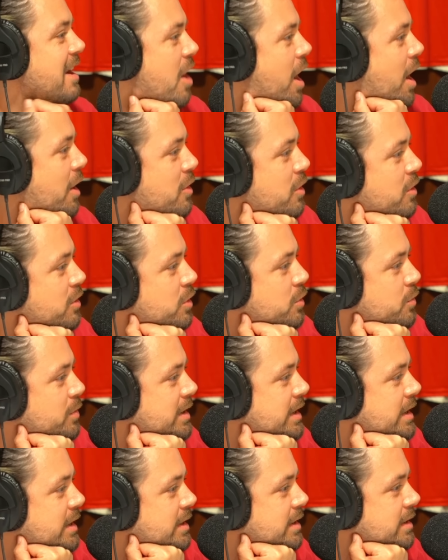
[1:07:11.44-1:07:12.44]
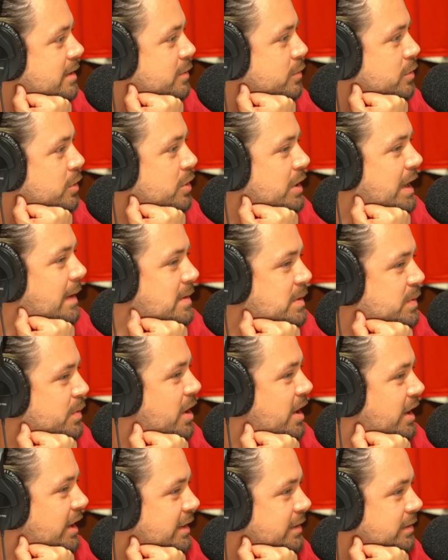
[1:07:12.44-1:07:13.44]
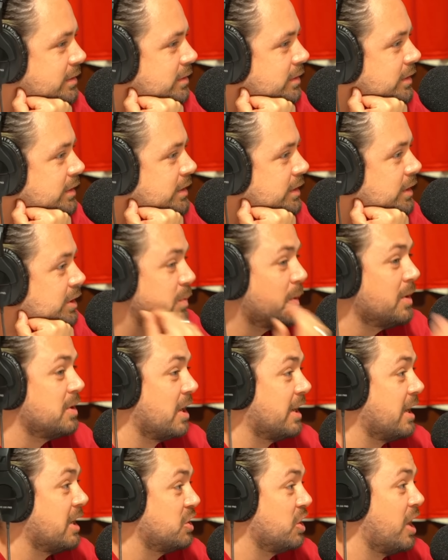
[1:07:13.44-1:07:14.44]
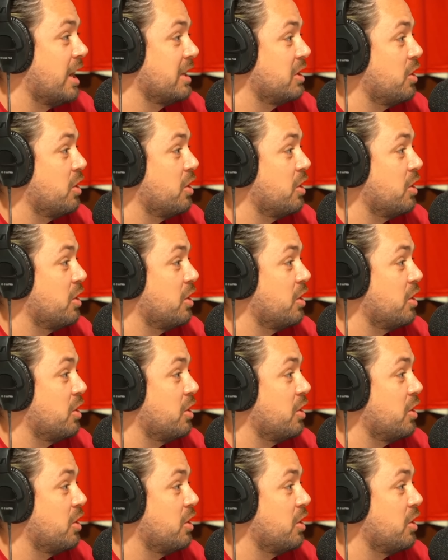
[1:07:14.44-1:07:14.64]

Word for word: no. Who would he? Who comes to mind? Like I suppose like a Charlie